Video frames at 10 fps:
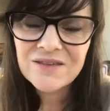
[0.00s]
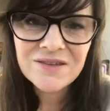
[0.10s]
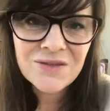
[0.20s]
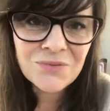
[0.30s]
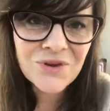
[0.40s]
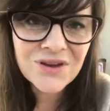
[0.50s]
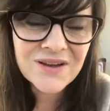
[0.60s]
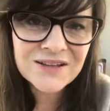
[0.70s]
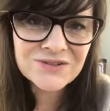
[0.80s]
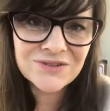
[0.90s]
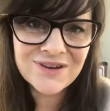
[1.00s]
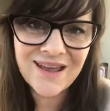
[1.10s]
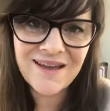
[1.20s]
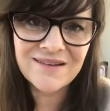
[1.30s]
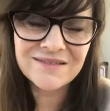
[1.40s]
So the work I do
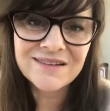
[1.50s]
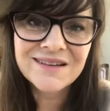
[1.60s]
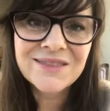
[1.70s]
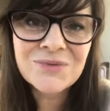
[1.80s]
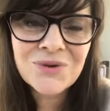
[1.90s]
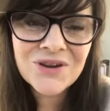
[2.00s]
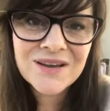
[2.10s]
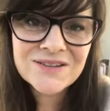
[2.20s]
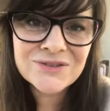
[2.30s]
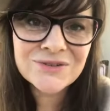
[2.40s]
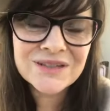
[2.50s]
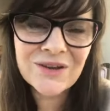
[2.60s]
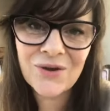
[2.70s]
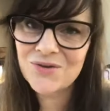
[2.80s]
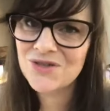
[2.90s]
now, the work I do in
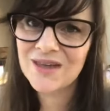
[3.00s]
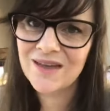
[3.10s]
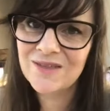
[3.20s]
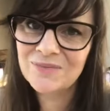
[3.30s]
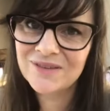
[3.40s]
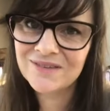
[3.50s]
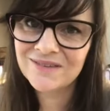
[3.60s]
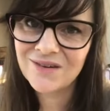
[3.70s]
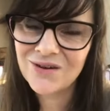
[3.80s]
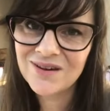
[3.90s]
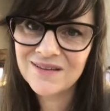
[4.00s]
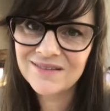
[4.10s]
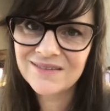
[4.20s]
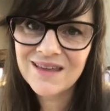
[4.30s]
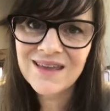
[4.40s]
coaching other business
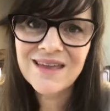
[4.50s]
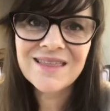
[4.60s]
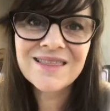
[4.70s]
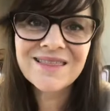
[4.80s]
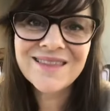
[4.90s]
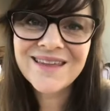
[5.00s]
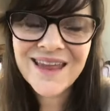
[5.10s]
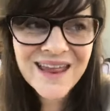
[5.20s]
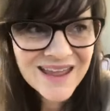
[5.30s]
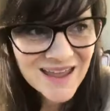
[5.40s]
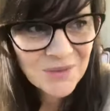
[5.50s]
owners, it